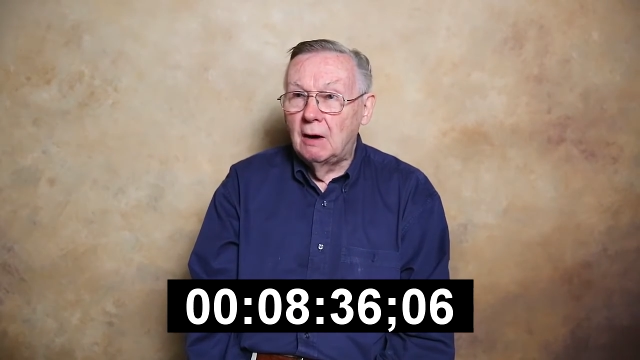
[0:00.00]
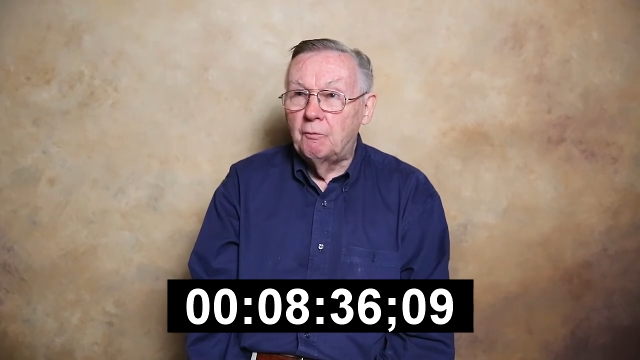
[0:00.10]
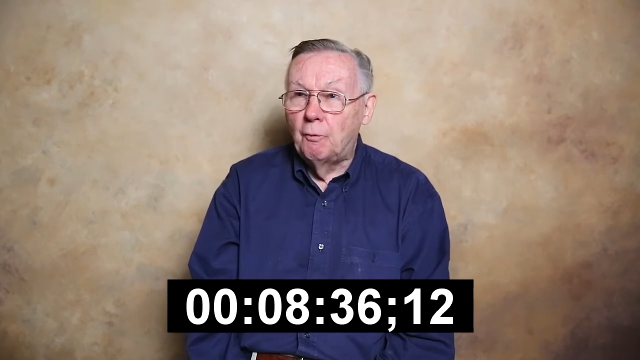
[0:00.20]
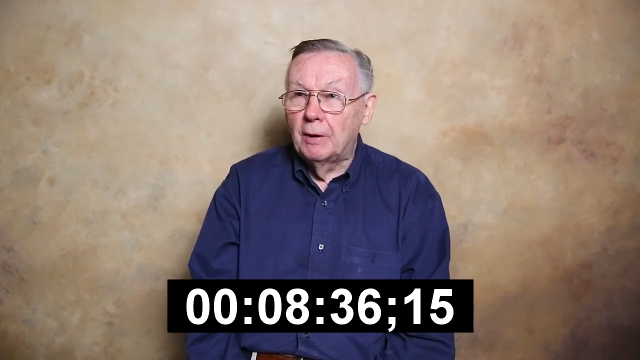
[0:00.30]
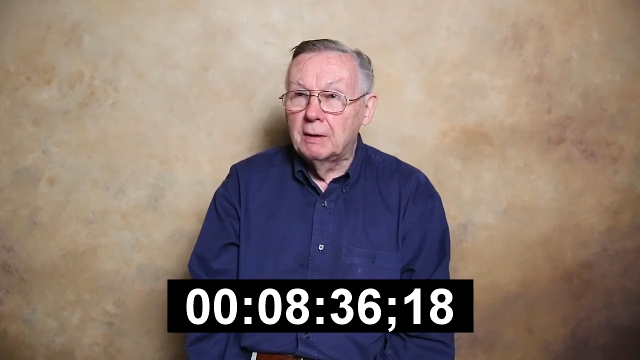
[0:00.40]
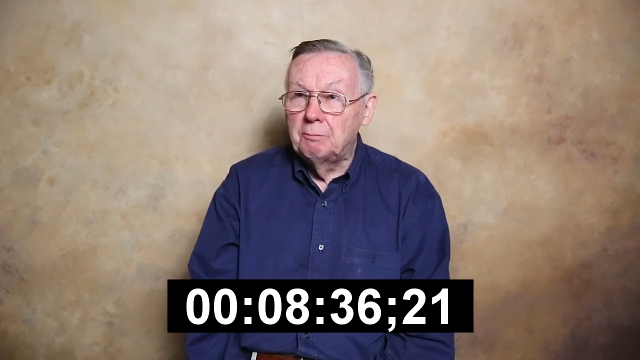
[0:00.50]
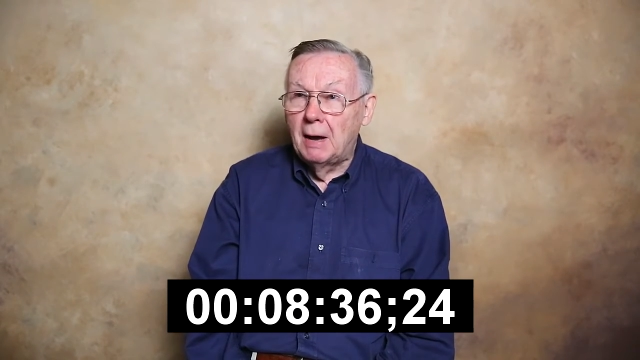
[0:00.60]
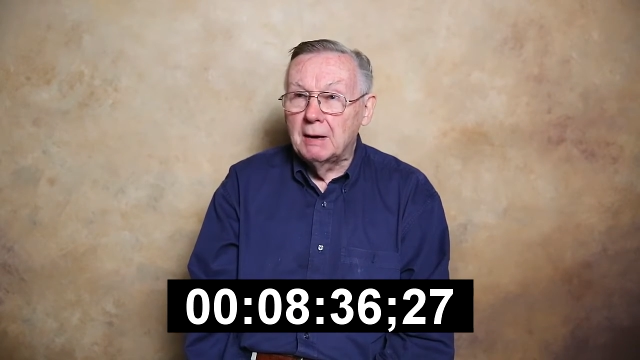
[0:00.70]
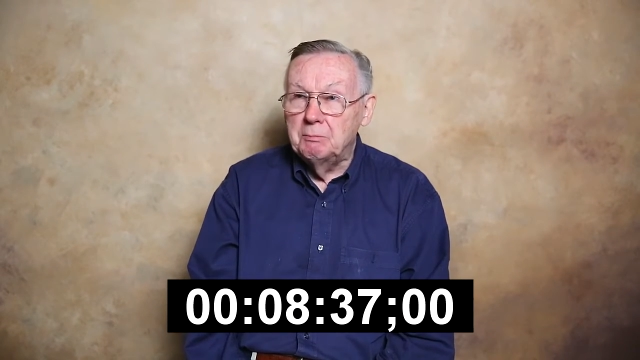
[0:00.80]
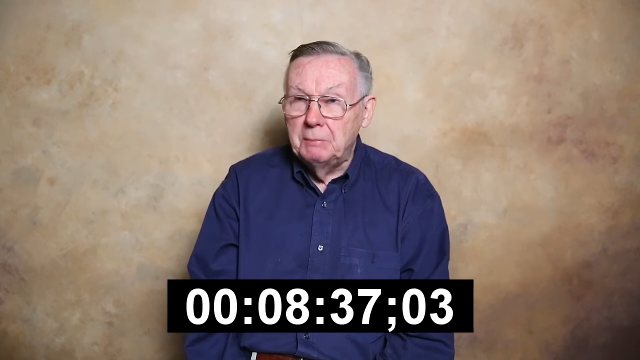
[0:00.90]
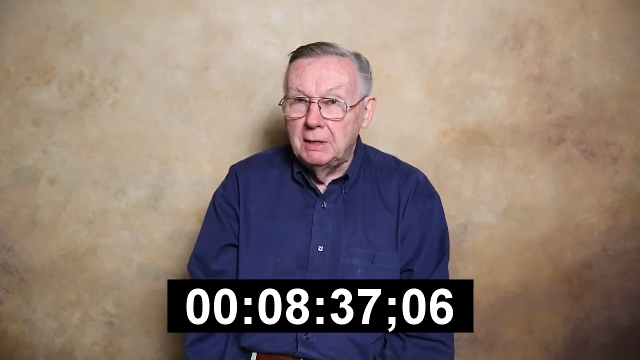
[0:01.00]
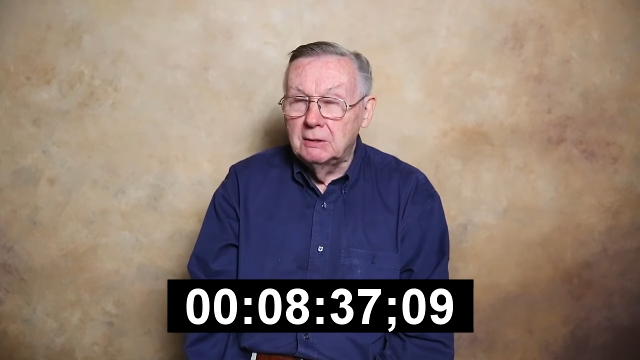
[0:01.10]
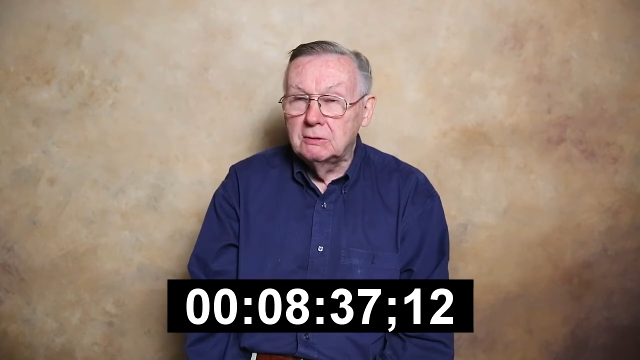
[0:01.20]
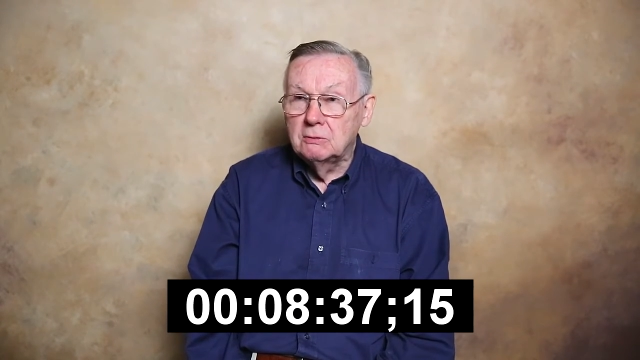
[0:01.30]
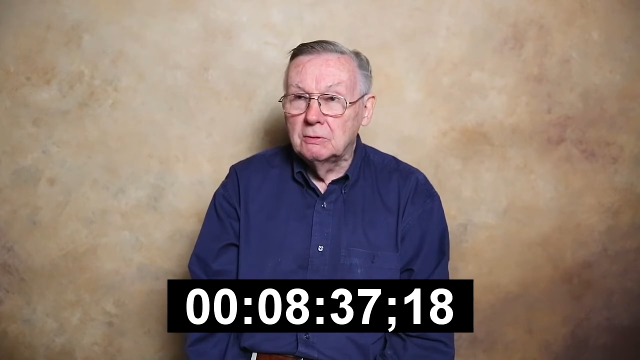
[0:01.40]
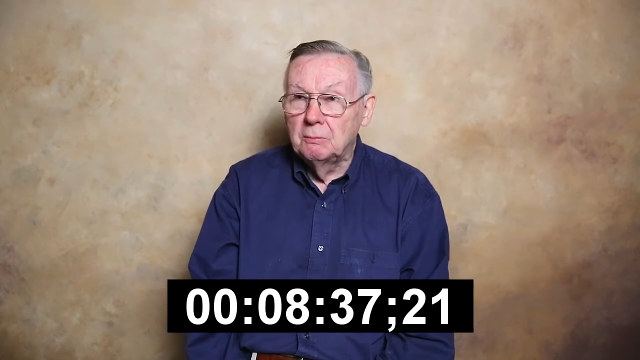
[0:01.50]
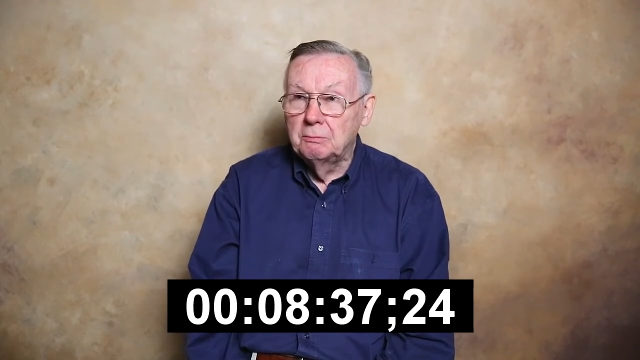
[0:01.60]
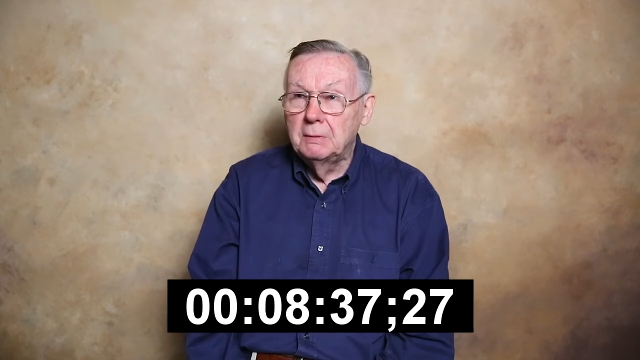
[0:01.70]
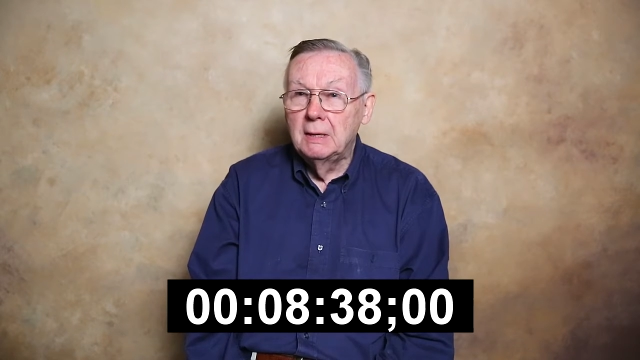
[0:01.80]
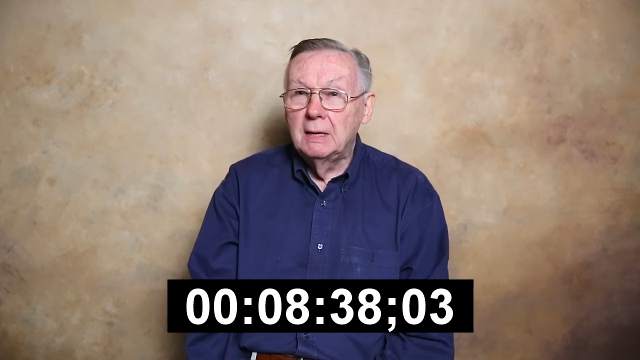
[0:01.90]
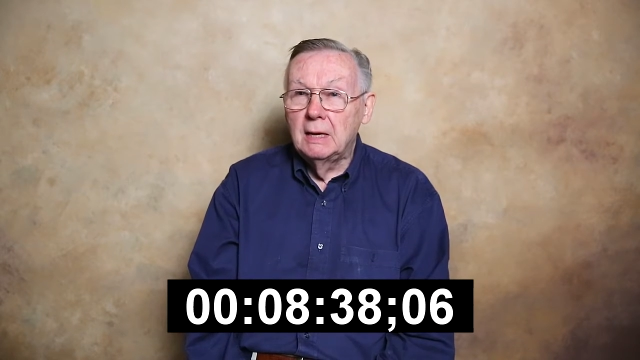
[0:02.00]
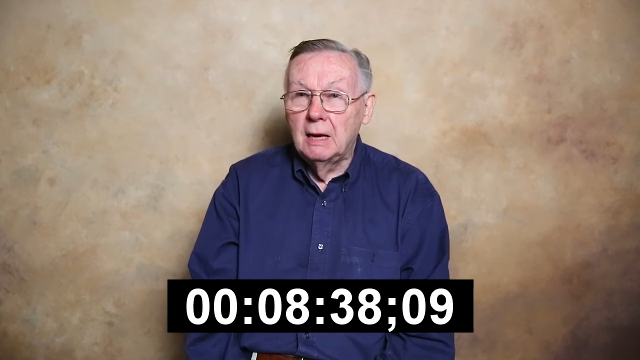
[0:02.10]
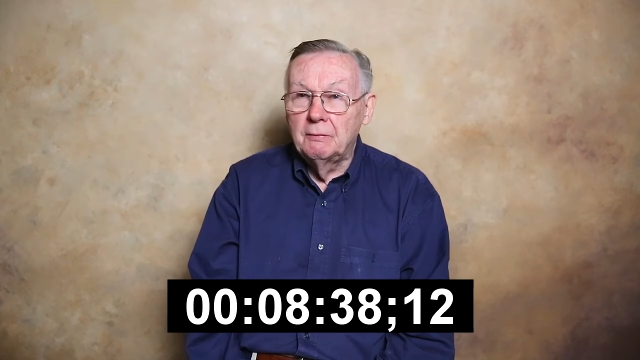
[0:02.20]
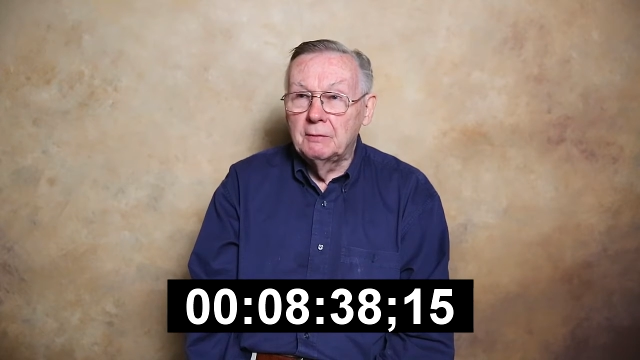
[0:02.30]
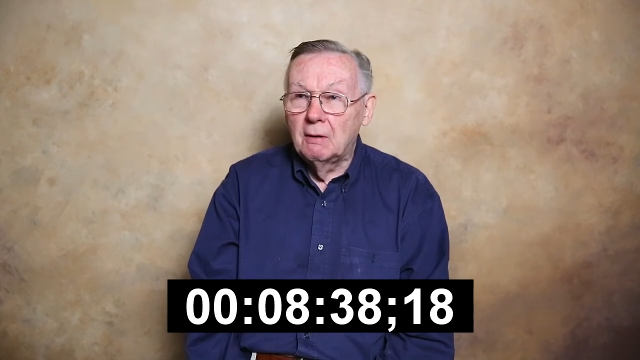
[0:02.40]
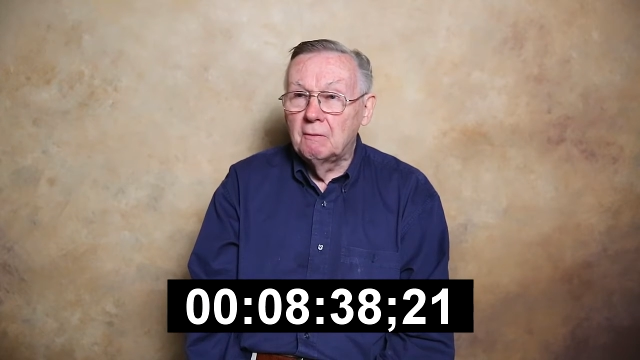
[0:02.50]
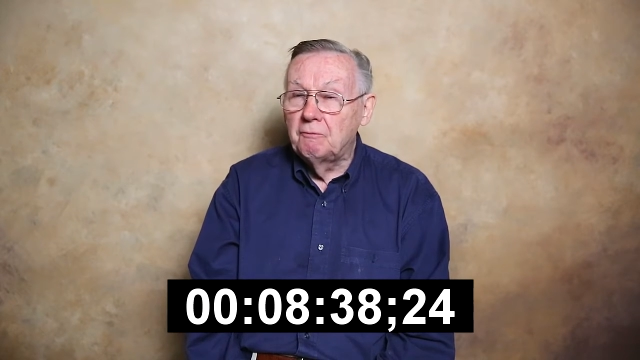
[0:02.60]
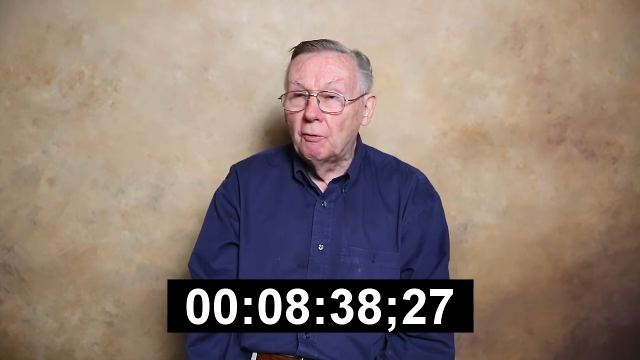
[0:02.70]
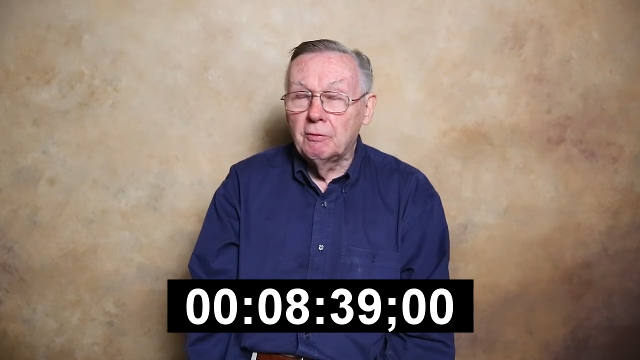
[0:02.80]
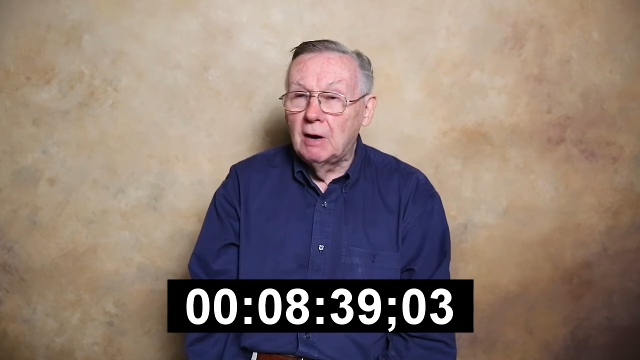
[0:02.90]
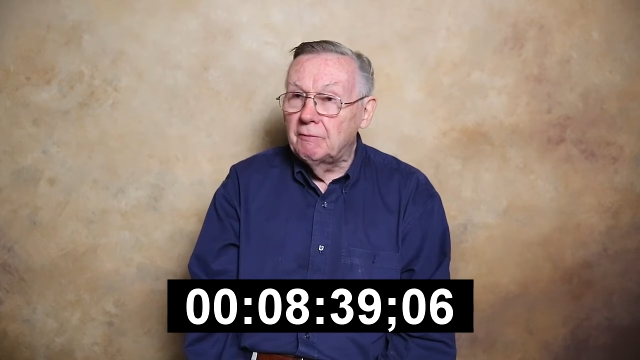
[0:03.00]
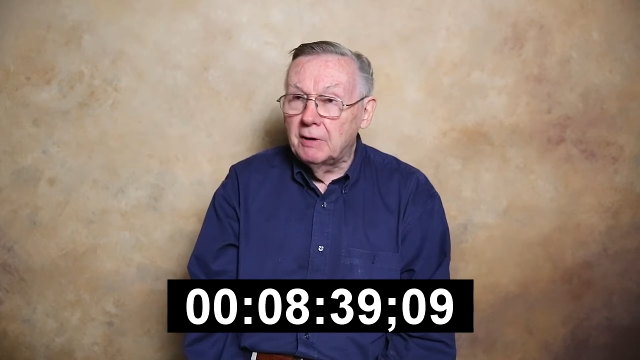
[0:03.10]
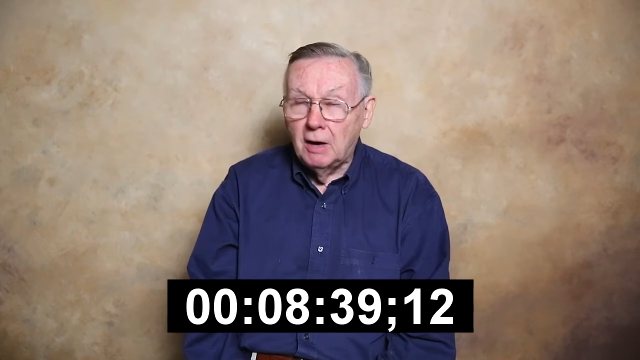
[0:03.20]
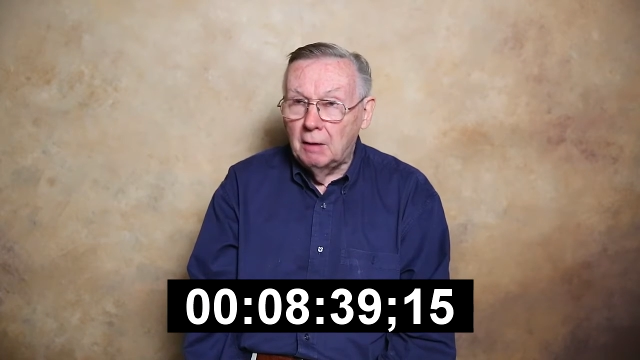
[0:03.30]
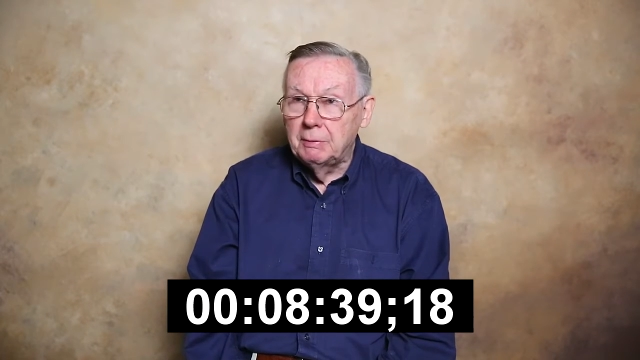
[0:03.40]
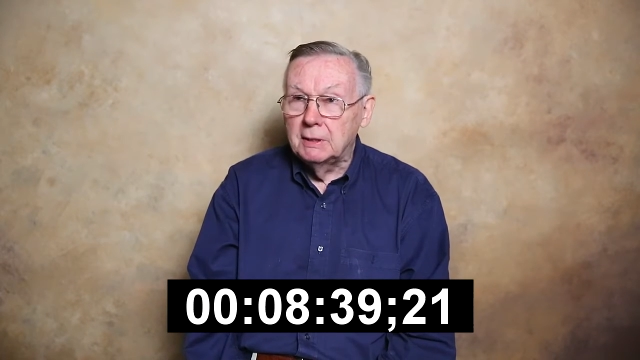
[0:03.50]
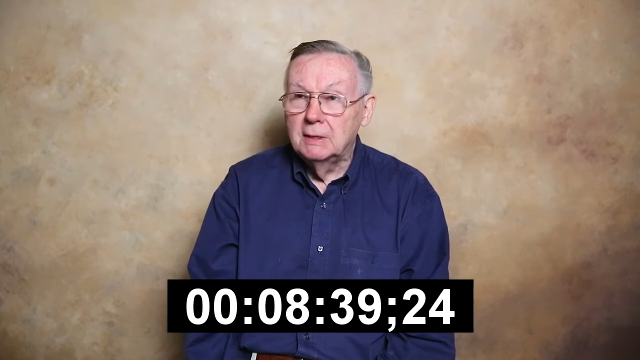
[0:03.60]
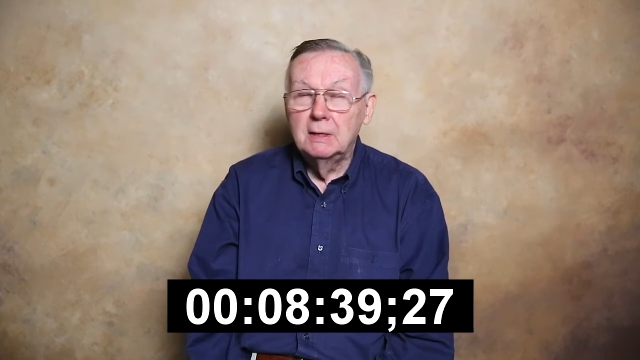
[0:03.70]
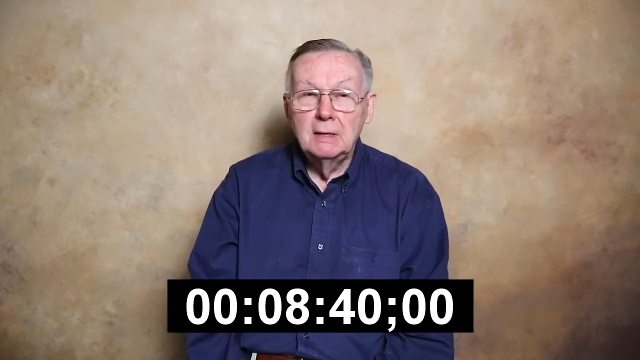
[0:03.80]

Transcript: of what it might mean to them in their photographic hobby.